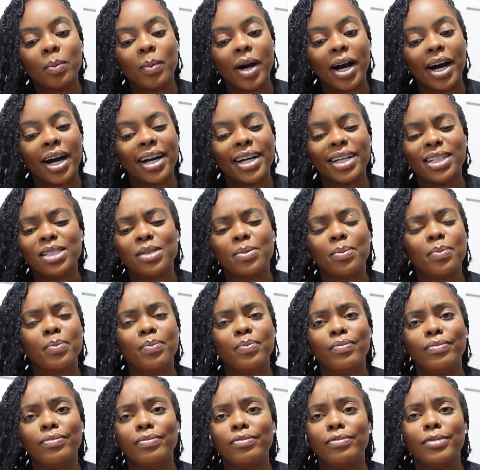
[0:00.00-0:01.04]
mind
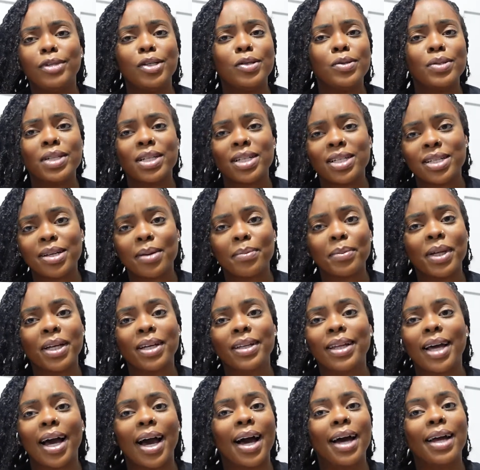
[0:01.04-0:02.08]
using
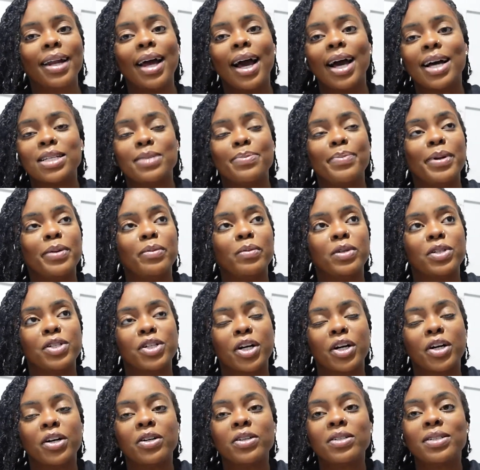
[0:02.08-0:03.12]
something that has been
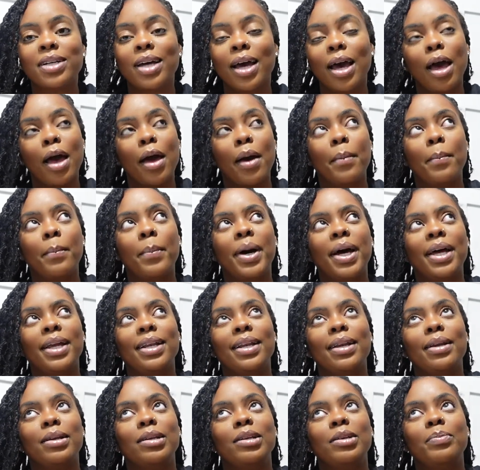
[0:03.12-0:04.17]
returned but
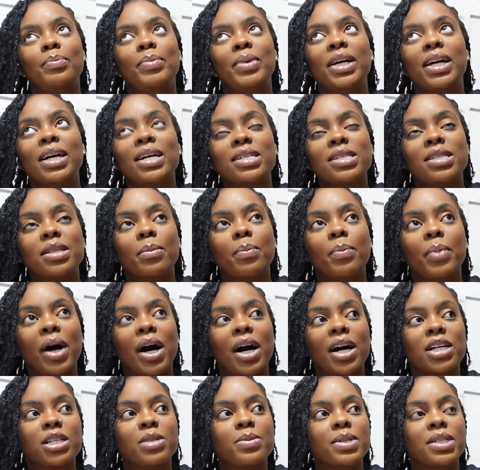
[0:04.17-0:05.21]
because the
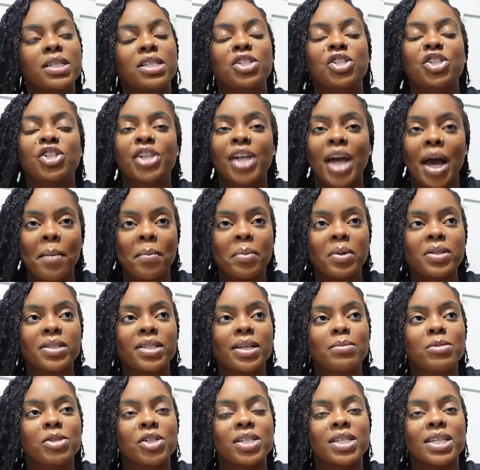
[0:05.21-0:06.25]
box was in shambles
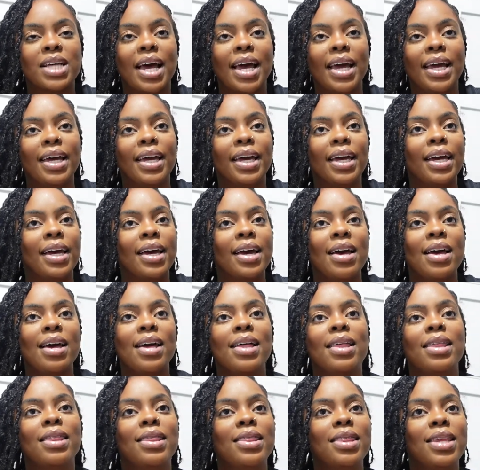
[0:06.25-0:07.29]
I'm just like
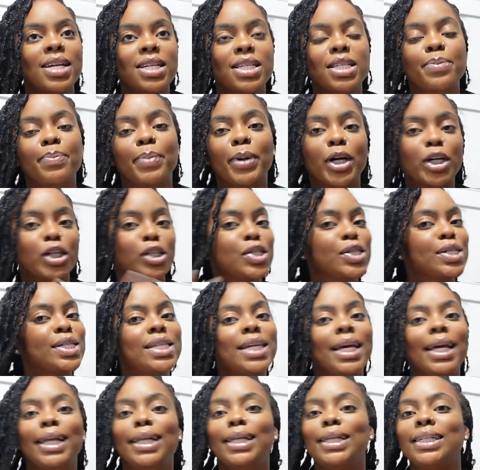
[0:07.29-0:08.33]
this
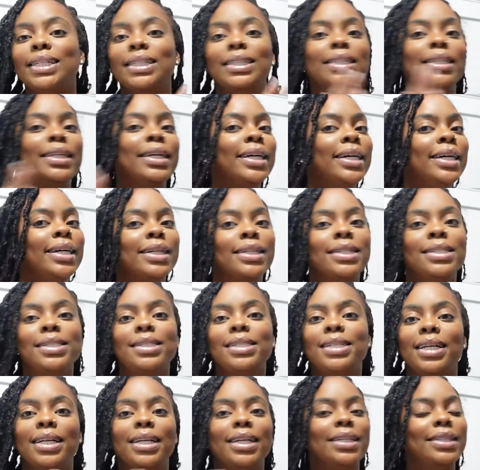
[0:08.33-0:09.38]
person
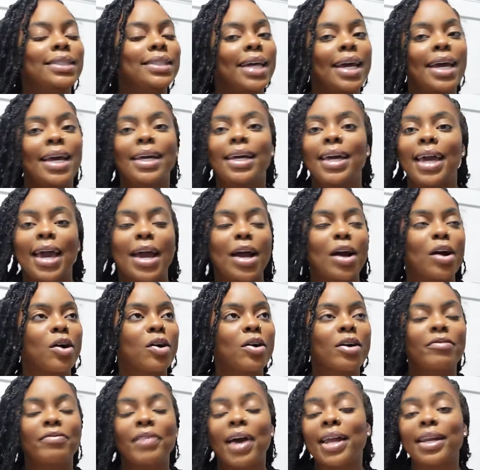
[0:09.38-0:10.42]
didn't take care
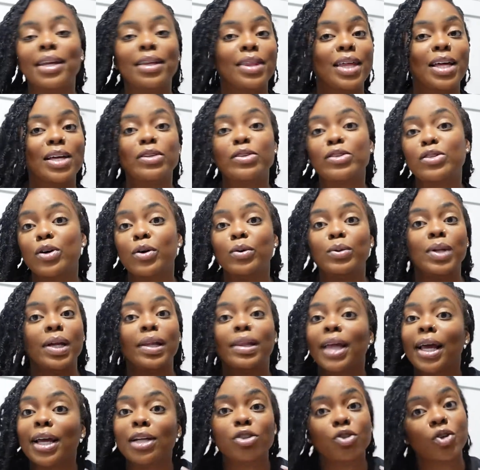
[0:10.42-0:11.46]
of anything. So did
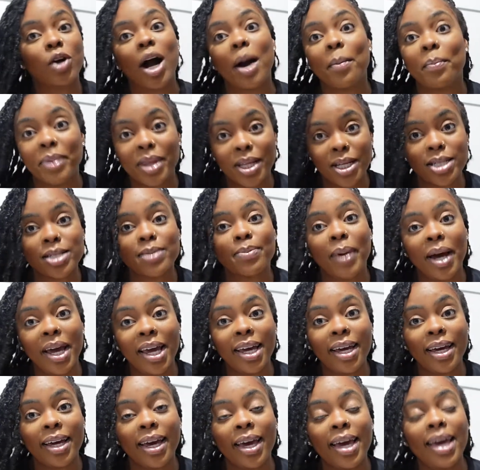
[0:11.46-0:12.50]
they drop this
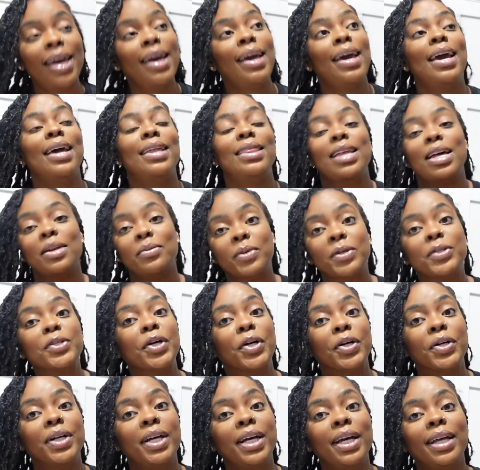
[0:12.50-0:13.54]
mic and then
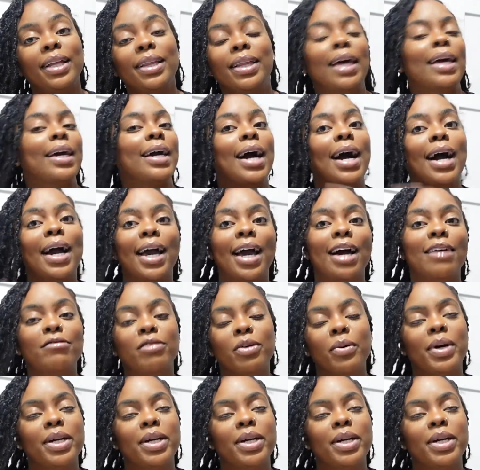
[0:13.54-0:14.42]
return it? Like I have no